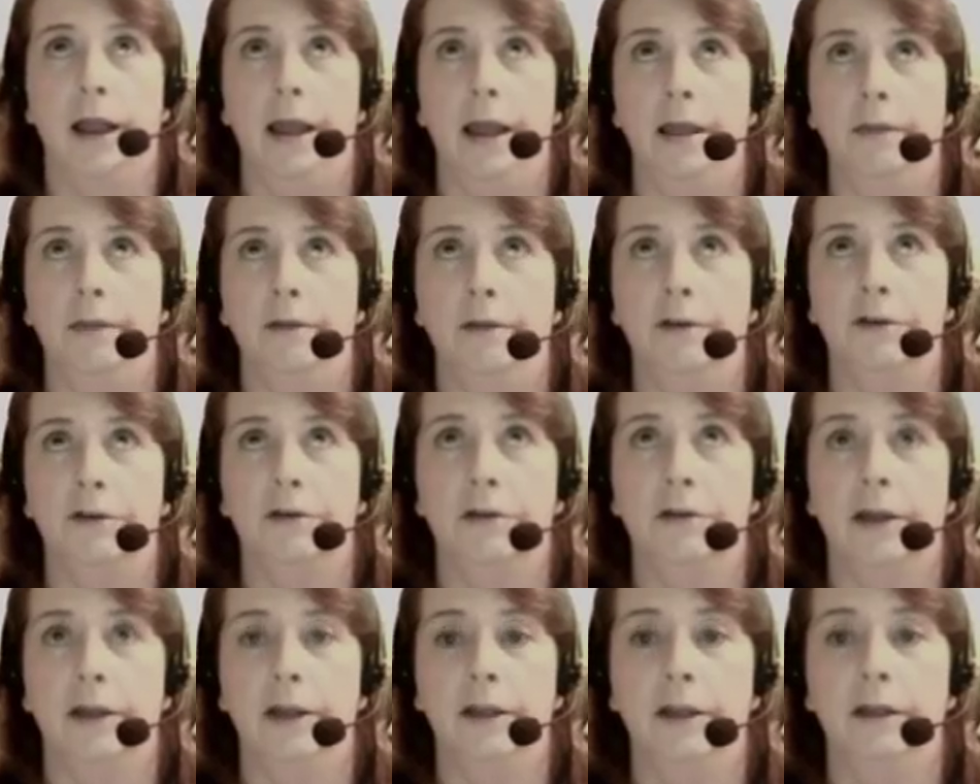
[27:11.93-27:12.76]
and this
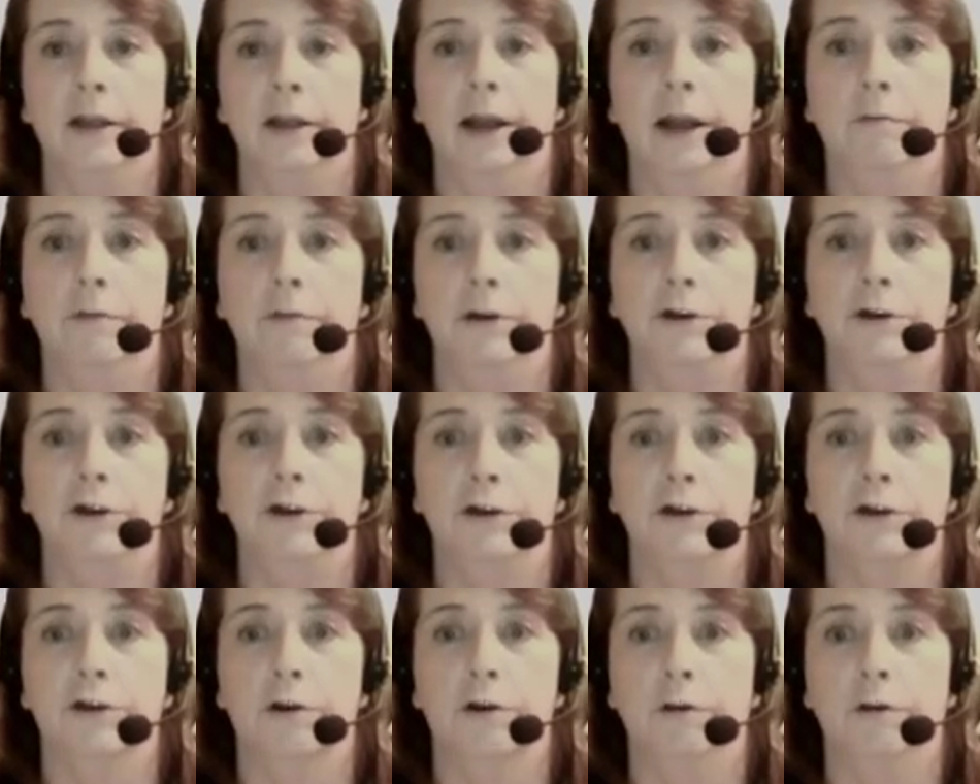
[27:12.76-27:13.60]
thing that was
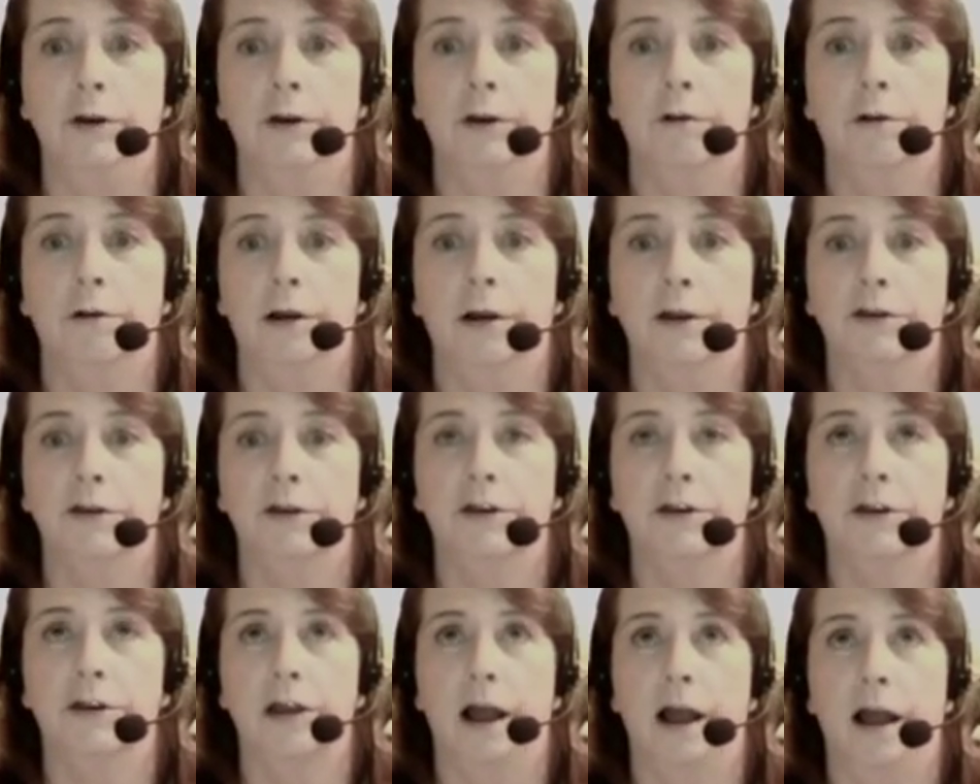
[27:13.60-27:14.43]
just going across the
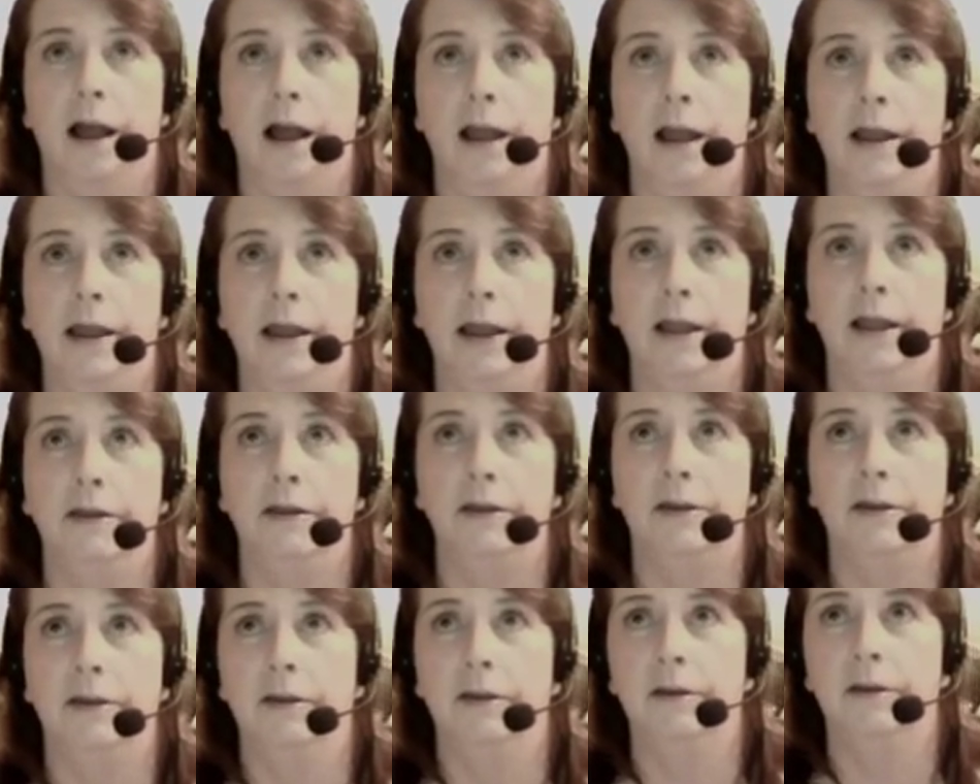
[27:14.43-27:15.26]
sky
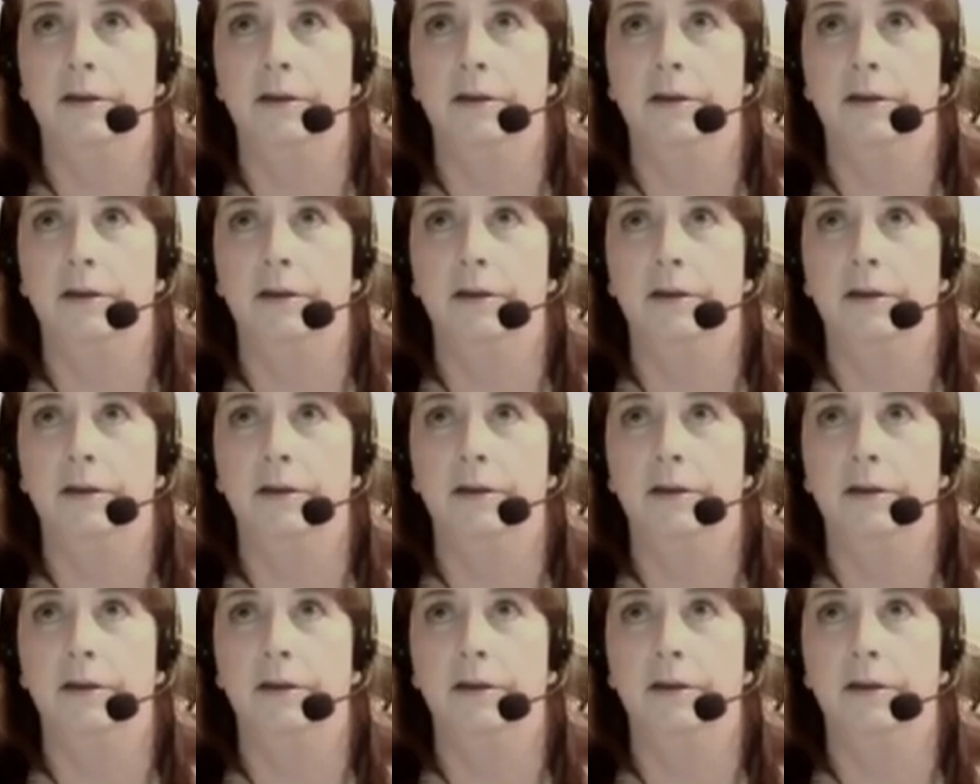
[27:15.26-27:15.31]
and